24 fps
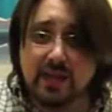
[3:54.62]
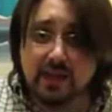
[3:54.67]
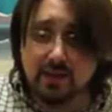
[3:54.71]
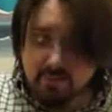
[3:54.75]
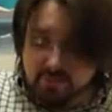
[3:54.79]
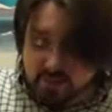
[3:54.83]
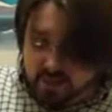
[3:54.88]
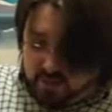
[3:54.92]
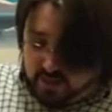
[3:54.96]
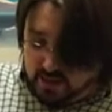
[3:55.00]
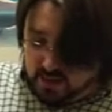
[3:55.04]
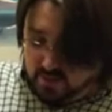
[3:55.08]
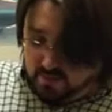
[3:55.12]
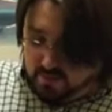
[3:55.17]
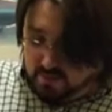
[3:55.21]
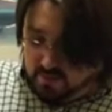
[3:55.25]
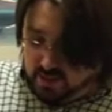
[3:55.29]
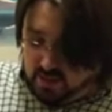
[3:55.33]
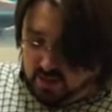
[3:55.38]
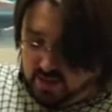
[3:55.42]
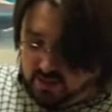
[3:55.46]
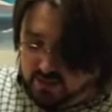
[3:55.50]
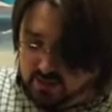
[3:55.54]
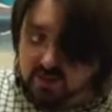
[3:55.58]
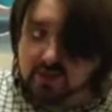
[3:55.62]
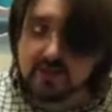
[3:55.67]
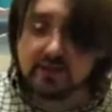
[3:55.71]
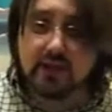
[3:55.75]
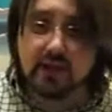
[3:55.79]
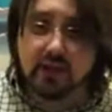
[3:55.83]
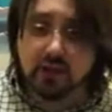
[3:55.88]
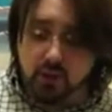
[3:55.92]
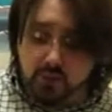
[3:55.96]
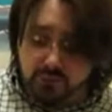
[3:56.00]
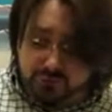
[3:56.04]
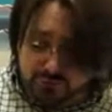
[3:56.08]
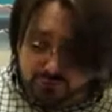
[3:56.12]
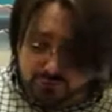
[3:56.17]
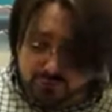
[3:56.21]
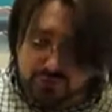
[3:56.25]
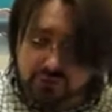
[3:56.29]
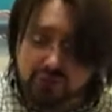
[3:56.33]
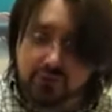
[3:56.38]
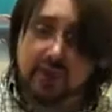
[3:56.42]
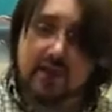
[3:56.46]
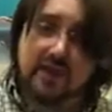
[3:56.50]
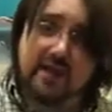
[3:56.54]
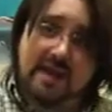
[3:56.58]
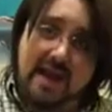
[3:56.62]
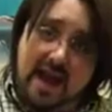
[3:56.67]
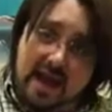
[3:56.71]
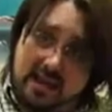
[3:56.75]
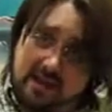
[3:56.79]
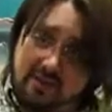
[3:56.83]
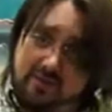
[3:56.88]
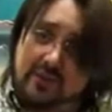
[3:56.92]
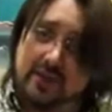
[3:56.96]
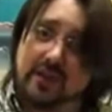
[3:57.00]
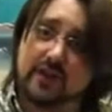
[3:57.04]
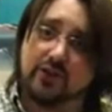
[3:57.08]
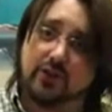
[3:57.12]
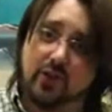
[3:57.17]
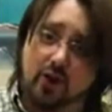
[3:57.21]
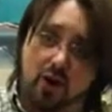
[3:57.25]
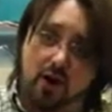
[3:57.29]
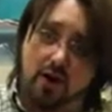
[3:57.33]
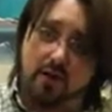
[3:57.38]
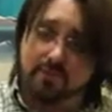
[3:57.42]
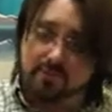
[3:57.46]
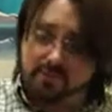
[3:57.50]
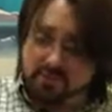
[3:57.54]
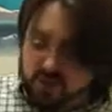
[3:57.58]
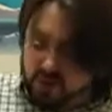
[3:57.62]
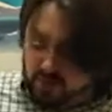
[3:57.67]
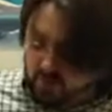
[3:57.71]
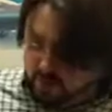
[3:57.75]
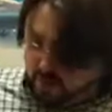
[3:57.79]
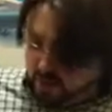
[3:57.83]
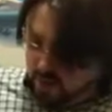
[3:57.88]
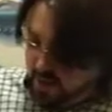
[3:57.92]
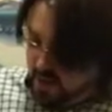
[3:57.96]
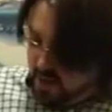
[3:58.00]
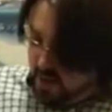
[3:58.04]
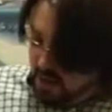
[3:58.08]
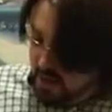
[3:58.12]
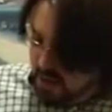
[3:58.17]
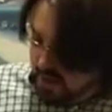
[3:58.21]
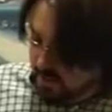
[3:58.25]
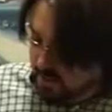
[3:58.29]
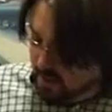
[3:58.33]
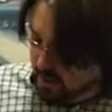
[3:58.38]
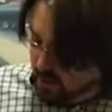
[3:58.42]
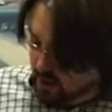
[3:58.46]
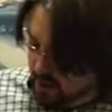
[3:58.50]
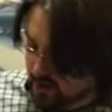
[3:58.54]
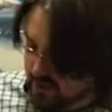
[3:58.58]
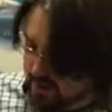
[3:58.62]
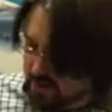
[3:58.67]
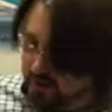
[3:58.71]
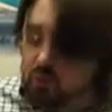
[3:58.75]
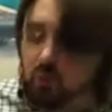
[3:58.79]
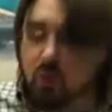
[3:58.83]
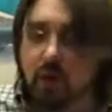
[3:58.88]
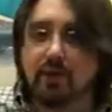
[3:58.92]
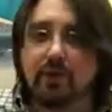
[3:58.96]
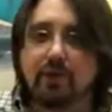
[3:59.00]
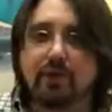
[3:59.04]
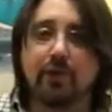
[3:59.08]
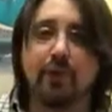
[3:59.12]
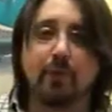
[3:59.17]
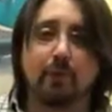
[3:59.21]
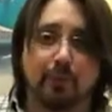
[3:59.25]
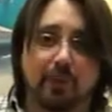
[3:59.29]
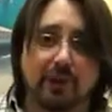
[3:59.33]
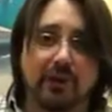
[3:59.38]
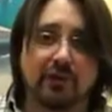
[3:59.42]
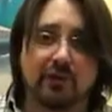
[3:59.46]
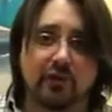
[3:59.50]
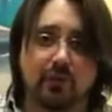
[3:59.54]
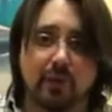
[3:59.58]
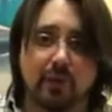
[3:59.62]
pickup because it's closer to the neck of the guitar, alright? And we call this one the bridge